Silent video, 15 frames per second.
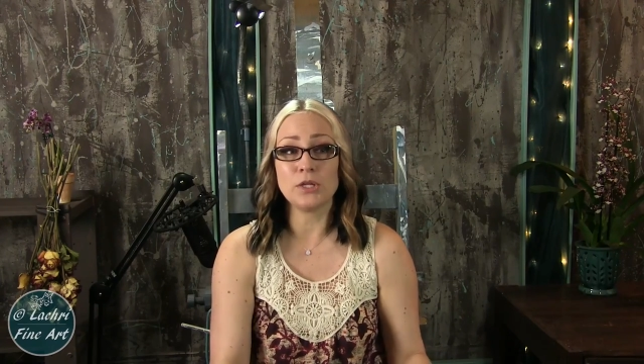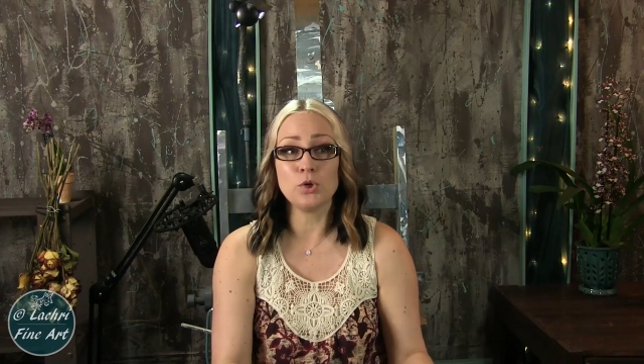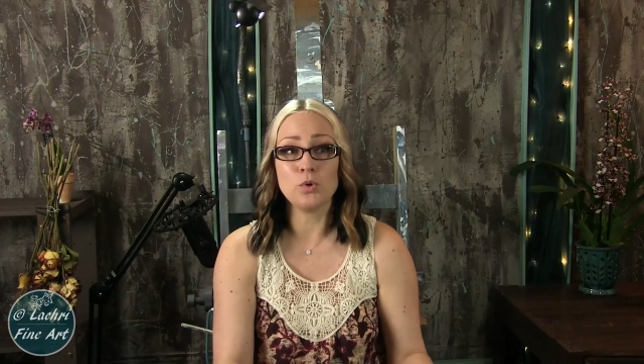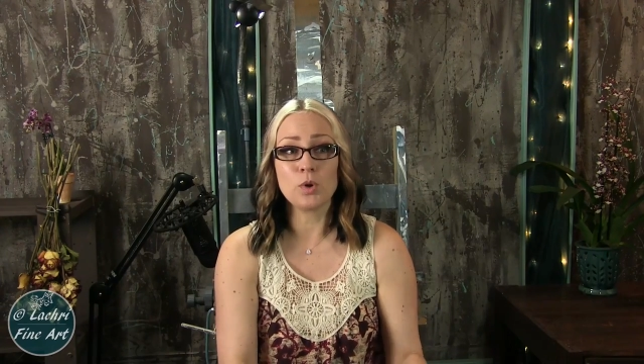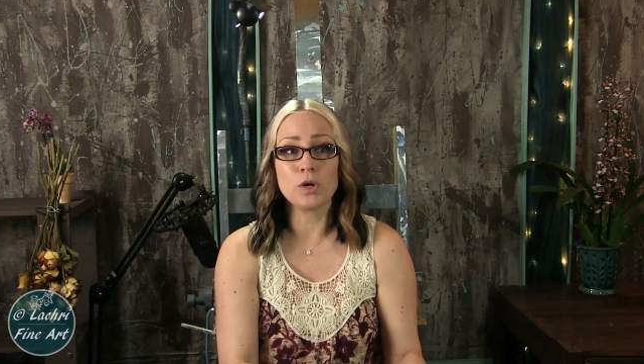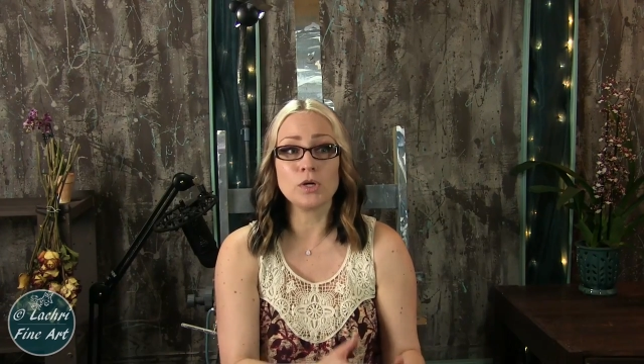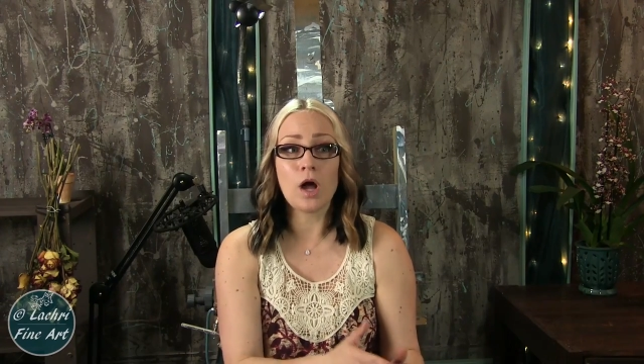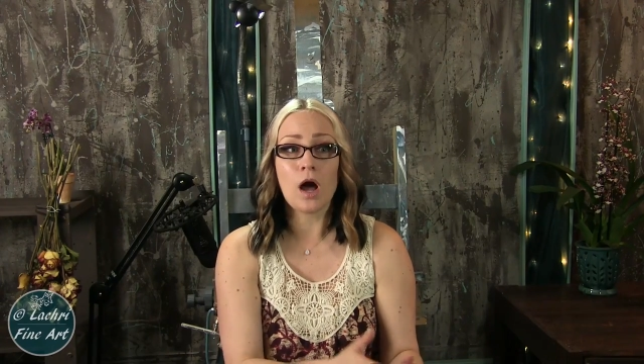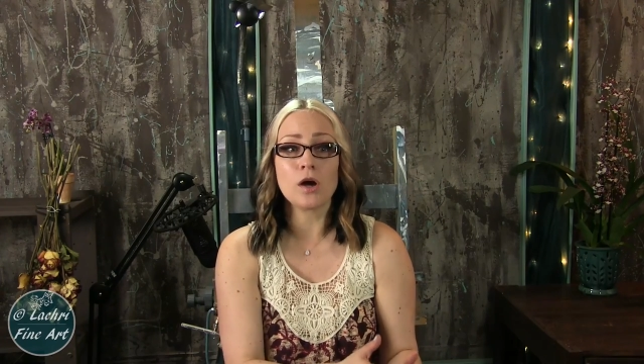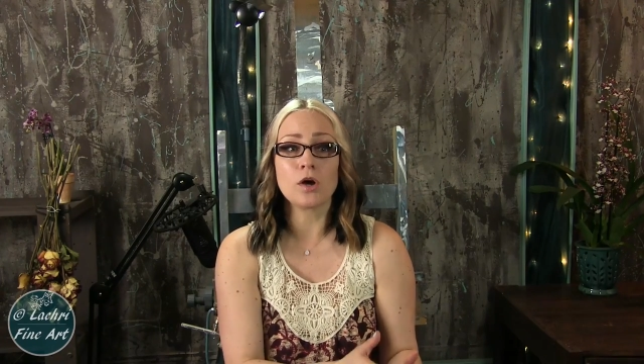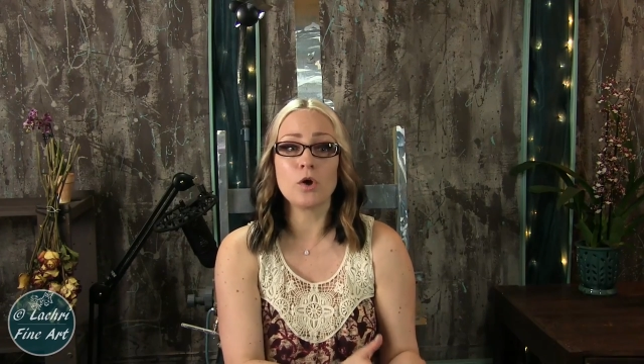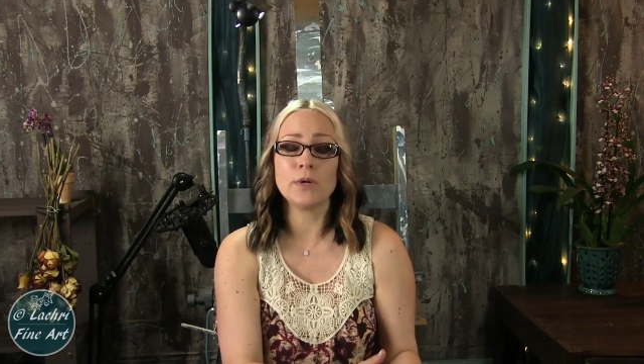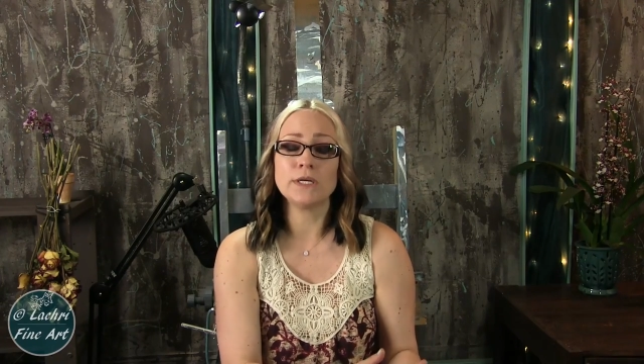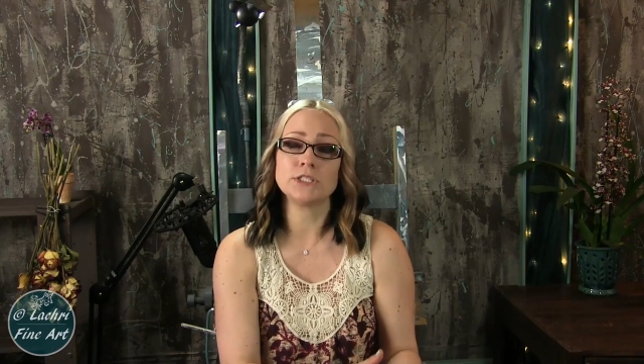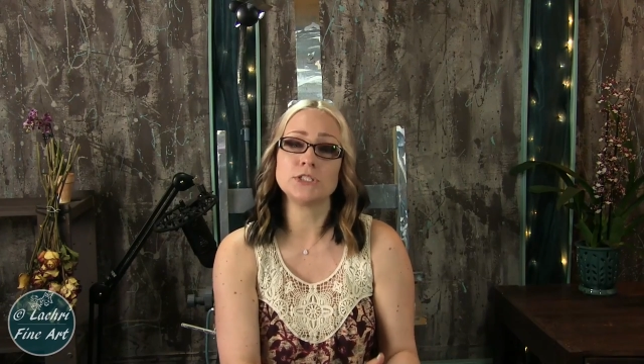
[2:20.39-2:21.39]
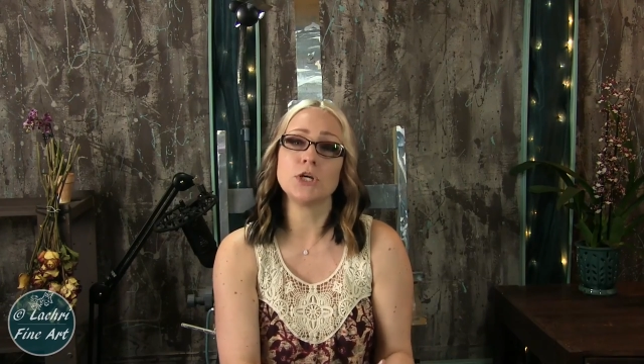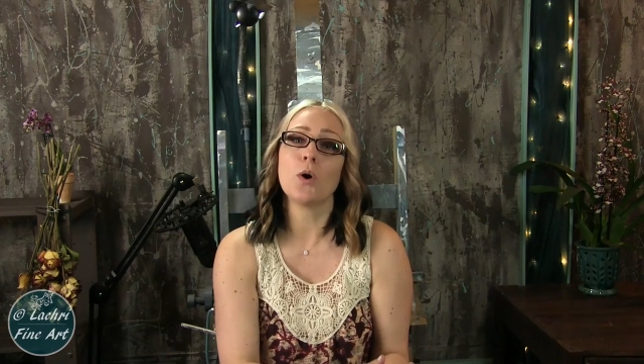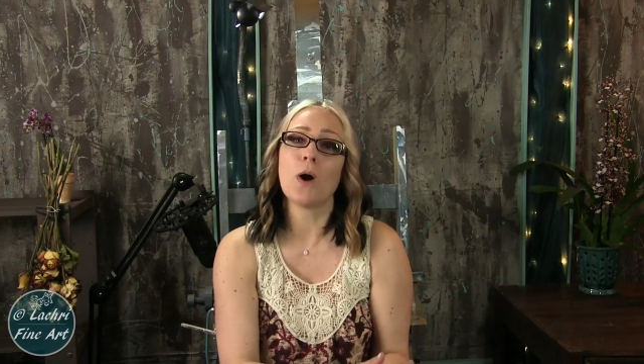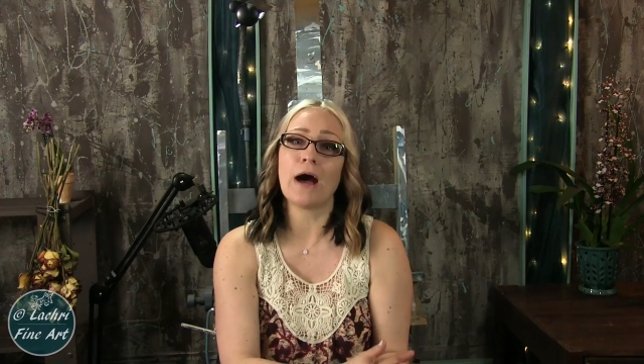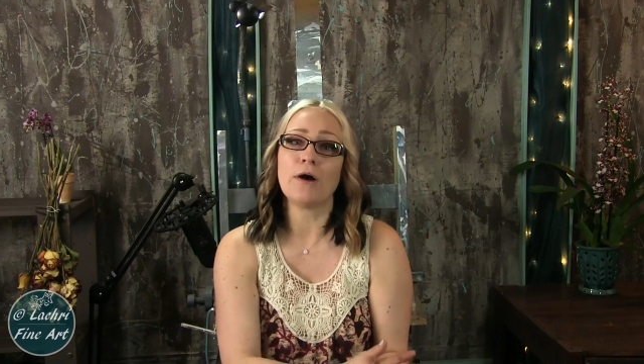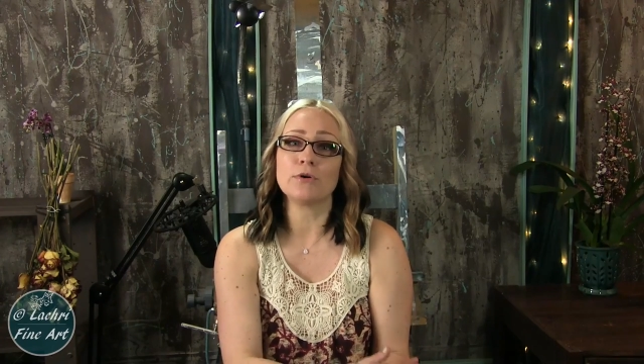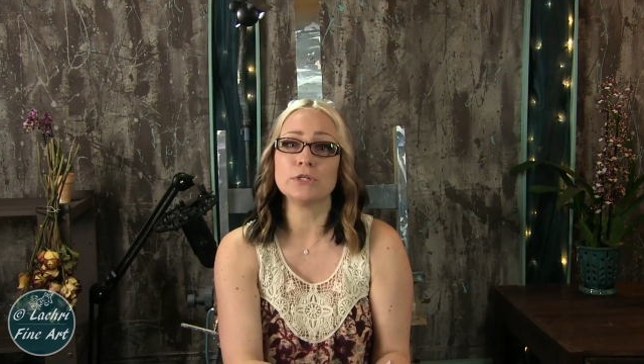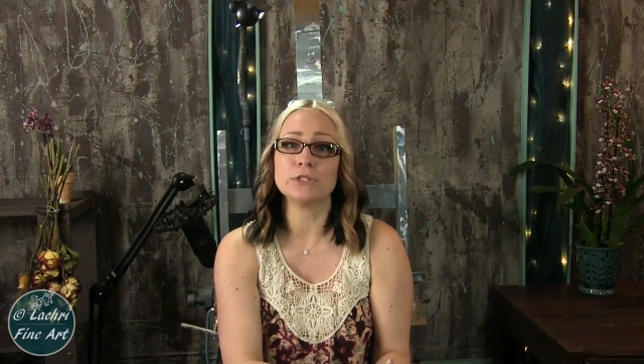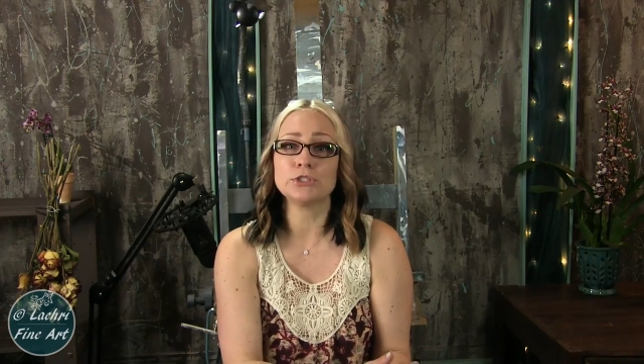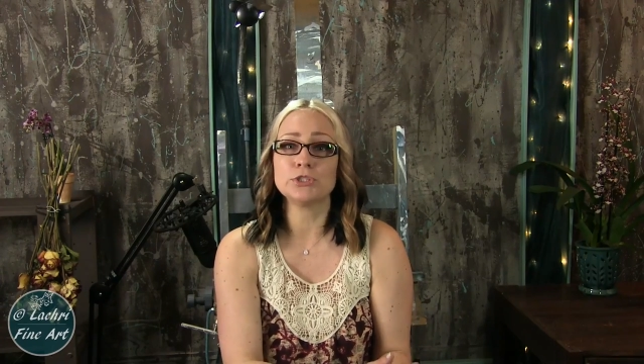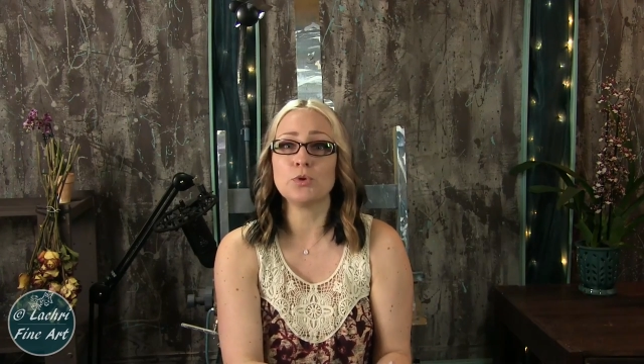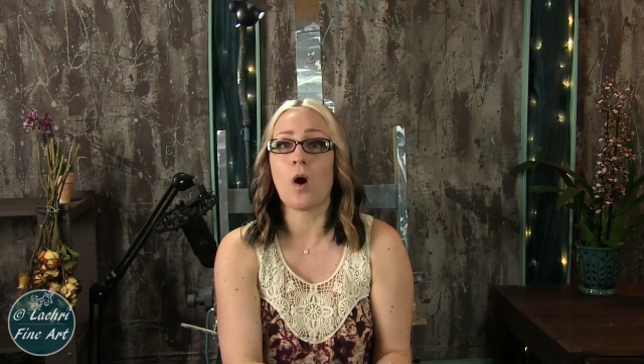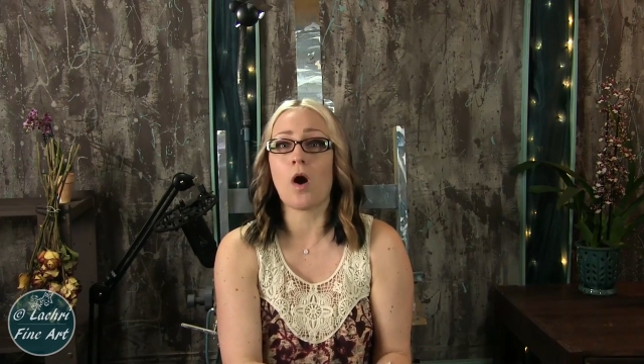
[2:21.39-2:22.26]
You are not going to know how good you